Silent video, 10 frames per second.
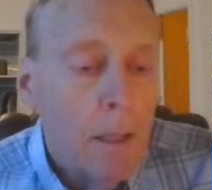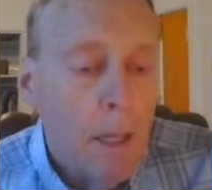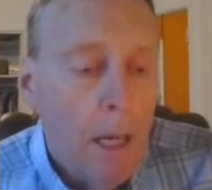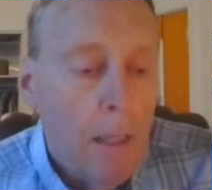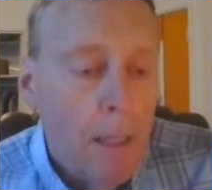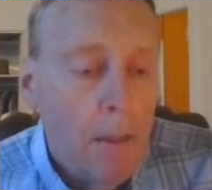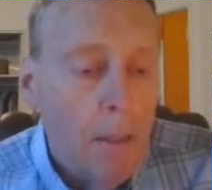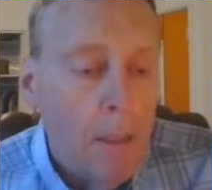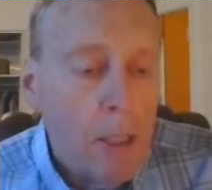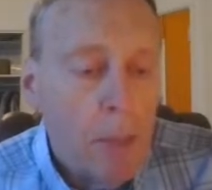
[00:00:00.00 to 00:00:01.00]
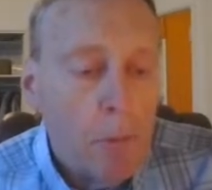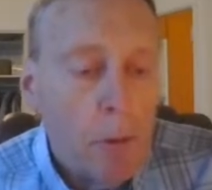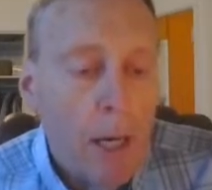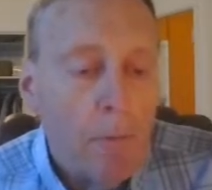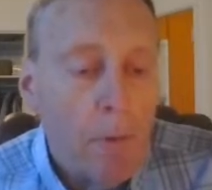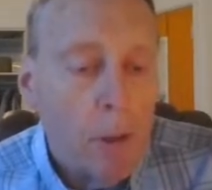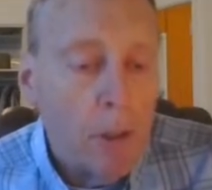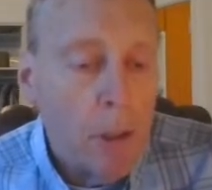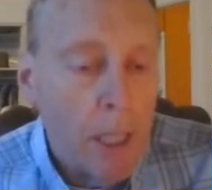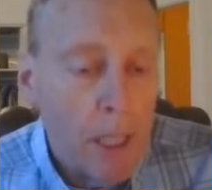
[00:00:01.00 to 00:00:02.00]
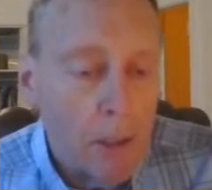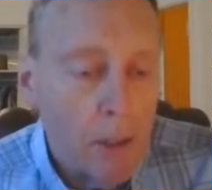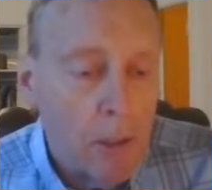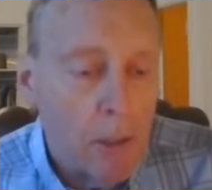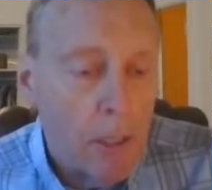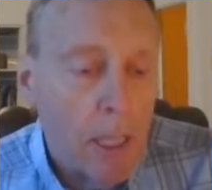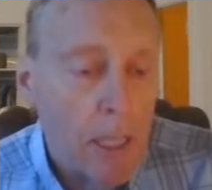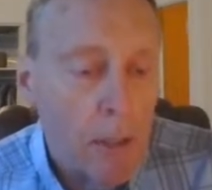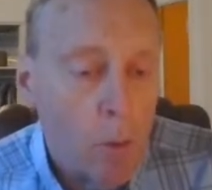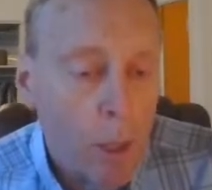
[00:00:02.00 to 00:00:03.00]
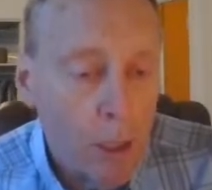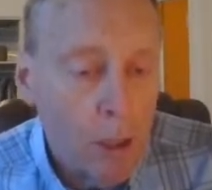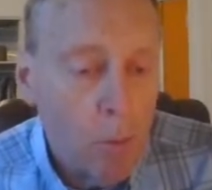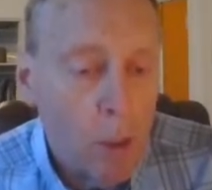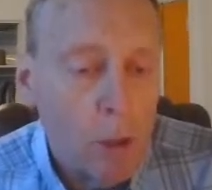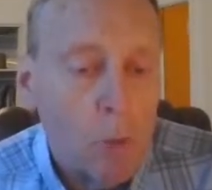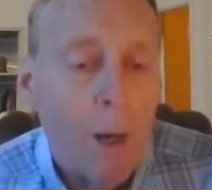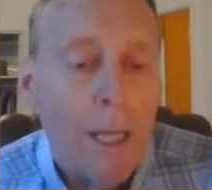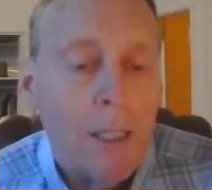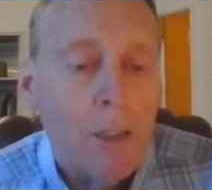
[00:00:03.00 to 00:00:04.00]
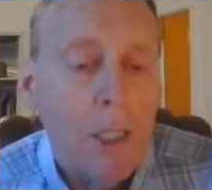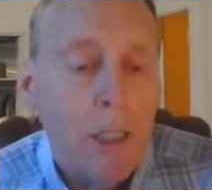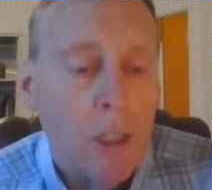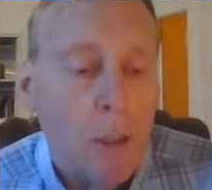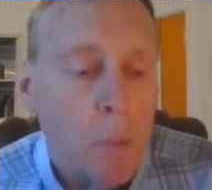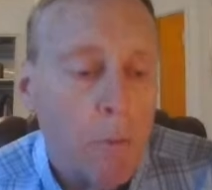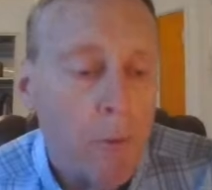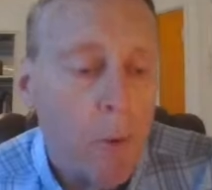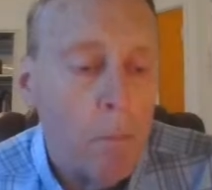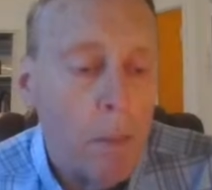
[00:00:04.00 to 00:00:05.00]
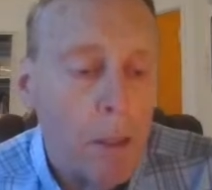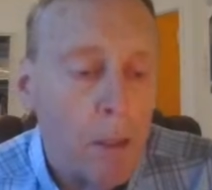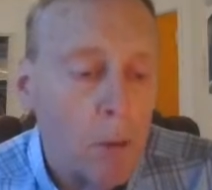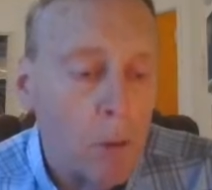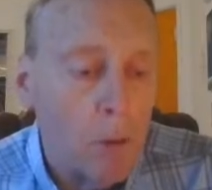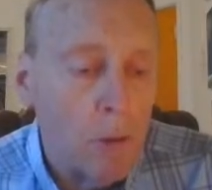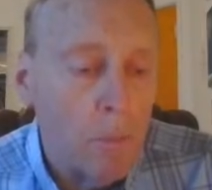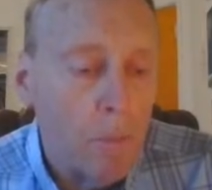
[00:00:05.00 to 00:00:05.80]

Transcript: And then in chapter 9, verse 6, again, the question was, why did Jesus perform miracles?